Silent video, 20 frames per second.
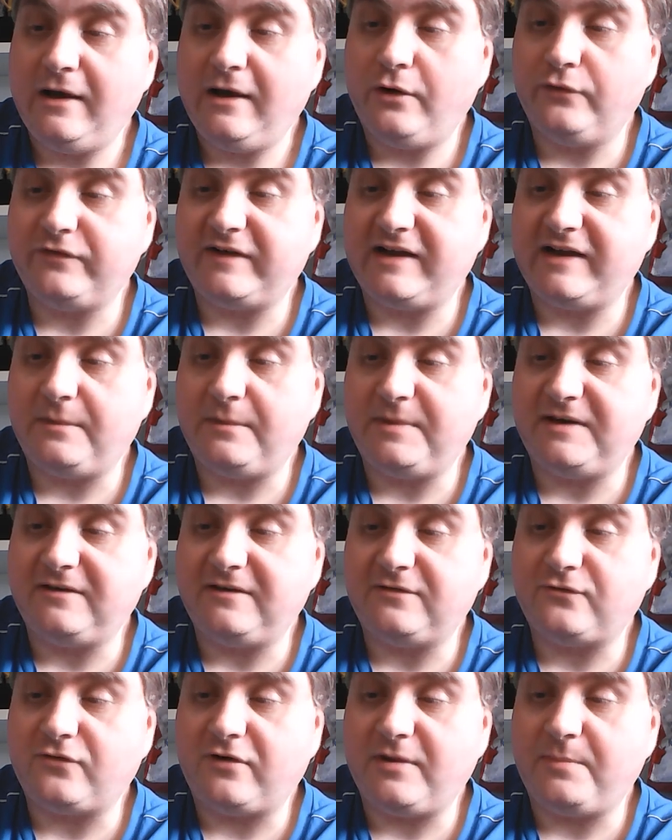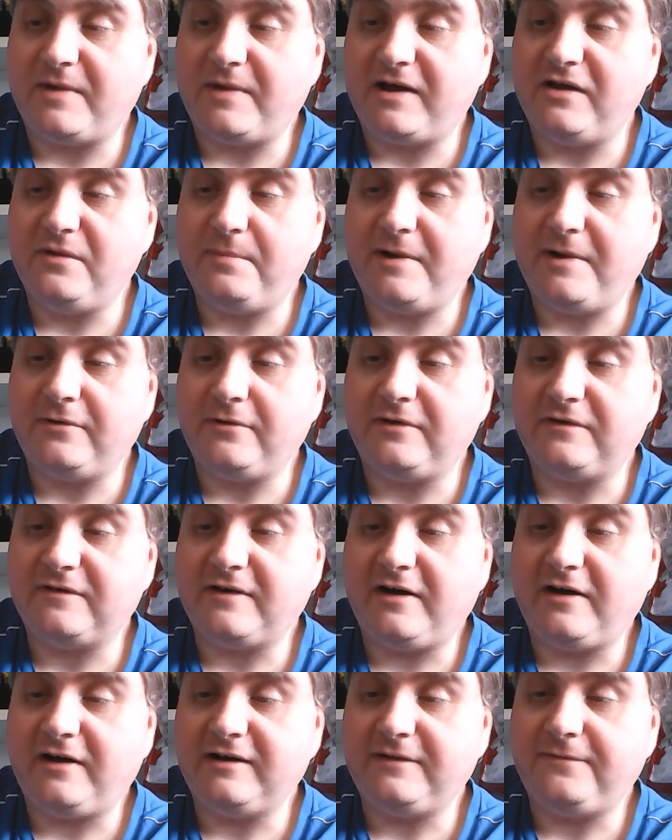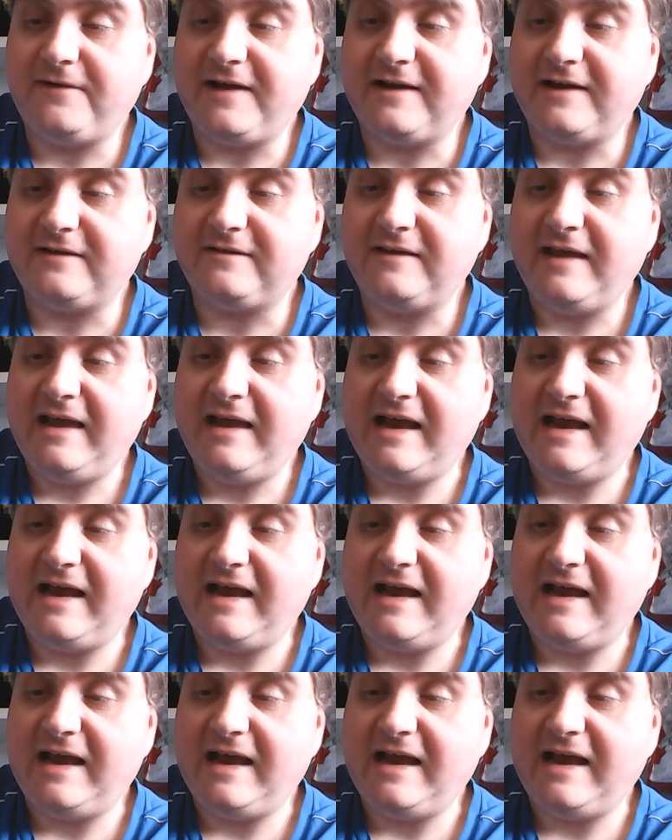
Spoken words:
Also cannot be destroyed by your opponent's card effects.